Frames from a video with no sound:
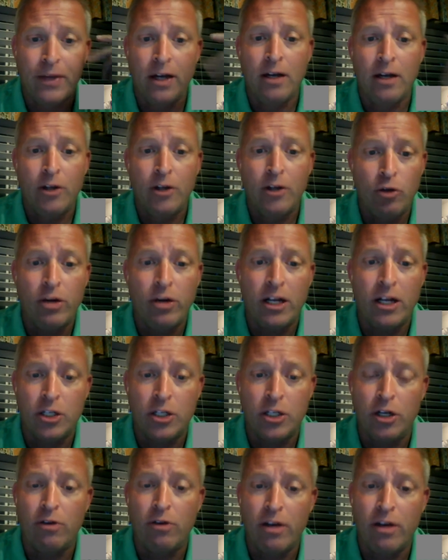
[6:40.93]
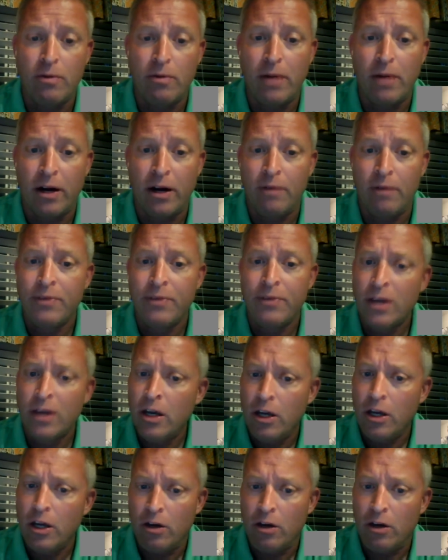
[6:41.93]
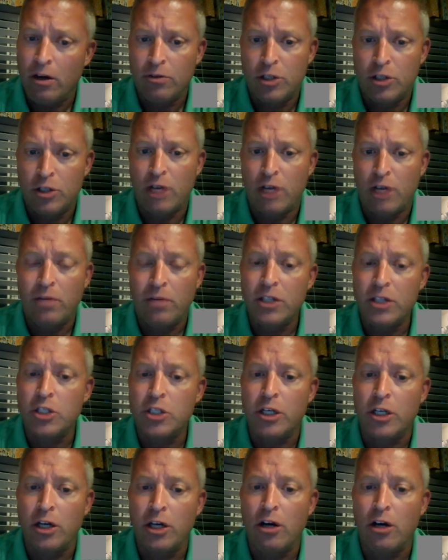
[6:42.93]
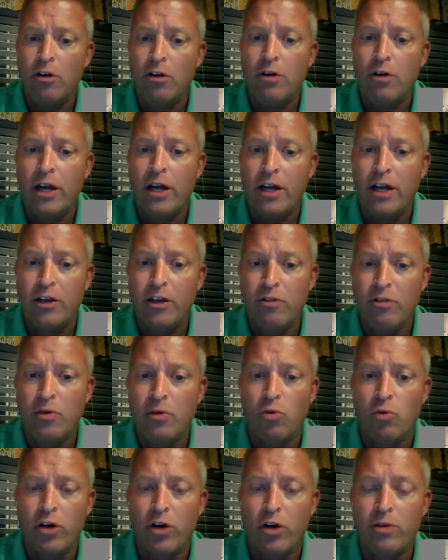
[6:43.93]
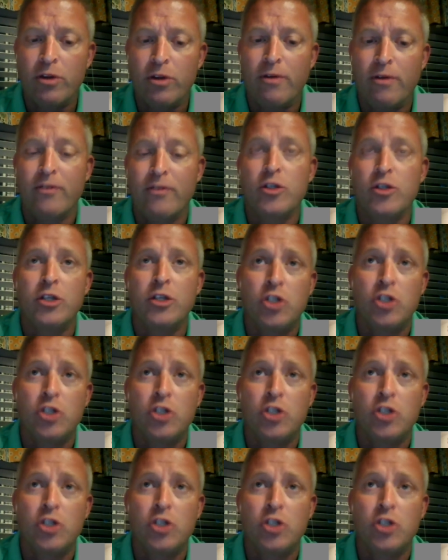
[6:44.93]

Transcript: you got to know him about several months ago, and you've been working with him ever since.